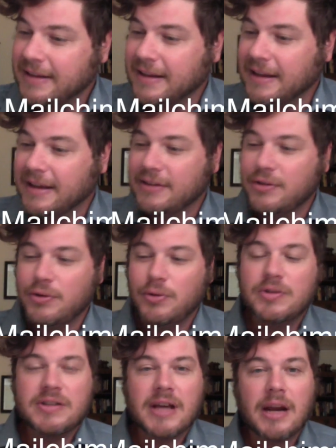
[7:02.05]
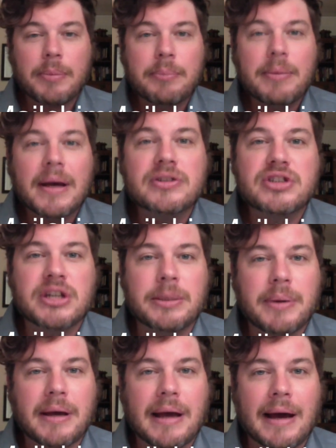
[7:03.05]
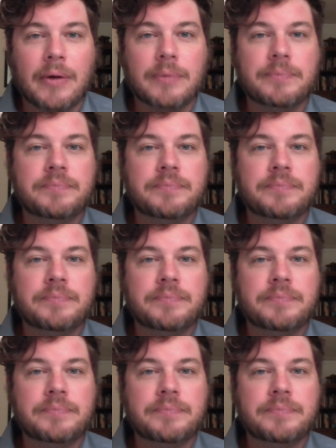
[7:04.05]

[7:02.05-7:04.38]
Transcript: and you set up a MailChimp account.